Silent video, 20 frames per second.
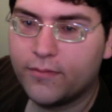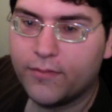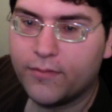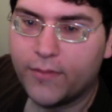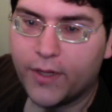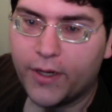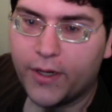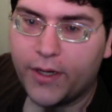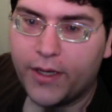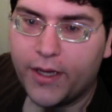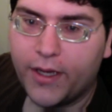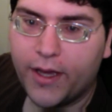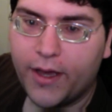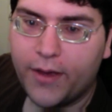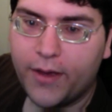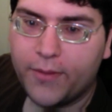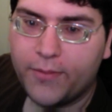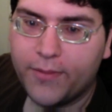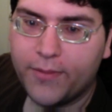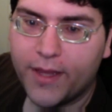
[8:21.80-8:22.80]
And there you
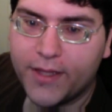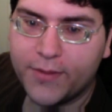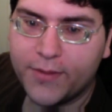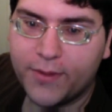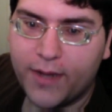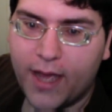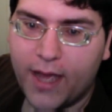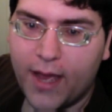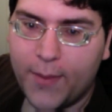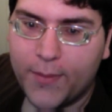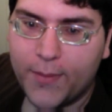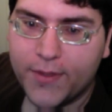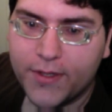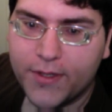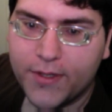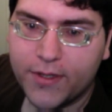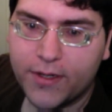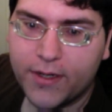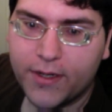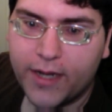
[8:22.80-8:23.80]
go. That's what happens on
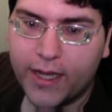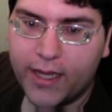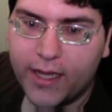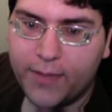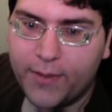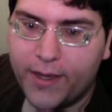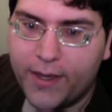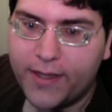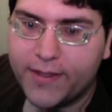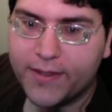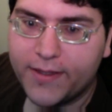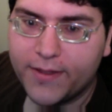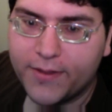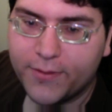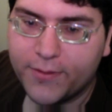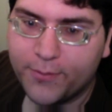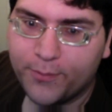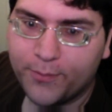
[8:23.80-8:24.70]
a daily basis.